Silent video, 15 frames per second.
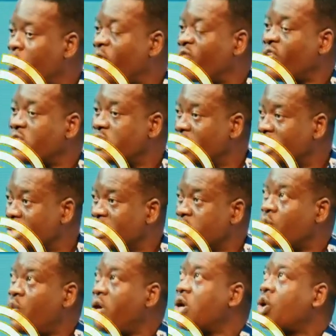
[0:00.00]
prophecy
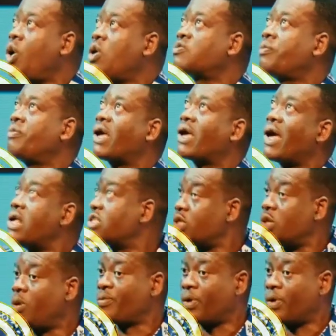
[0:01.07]
is when it comes from the counsel of